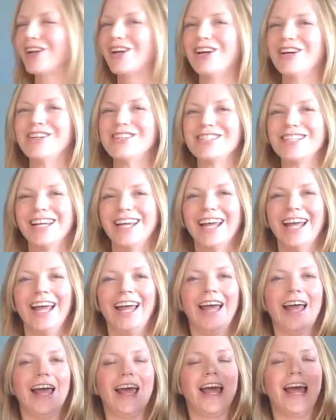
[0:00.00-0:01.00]

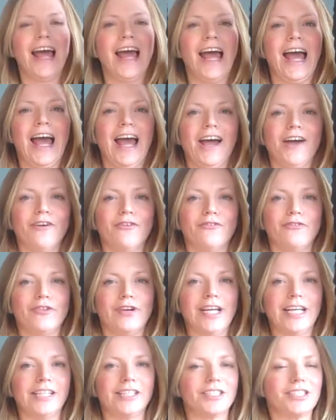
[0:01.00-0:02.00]
Good.
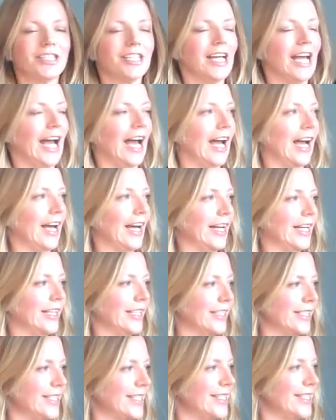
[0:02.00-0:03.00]
Reach
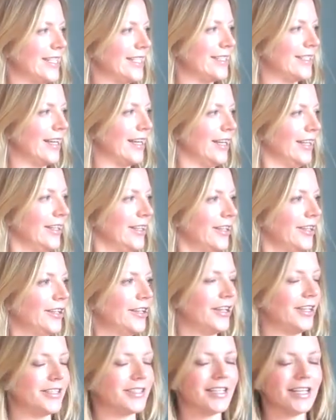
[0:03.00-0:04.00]
and scissor.
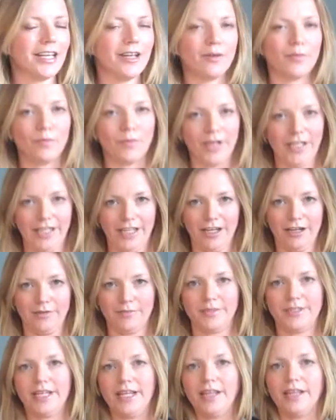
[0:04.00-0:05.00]
Good. Bring the
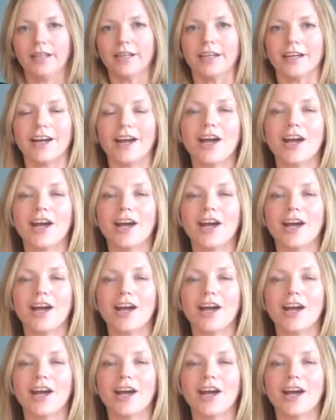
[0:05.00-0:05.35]
arms in.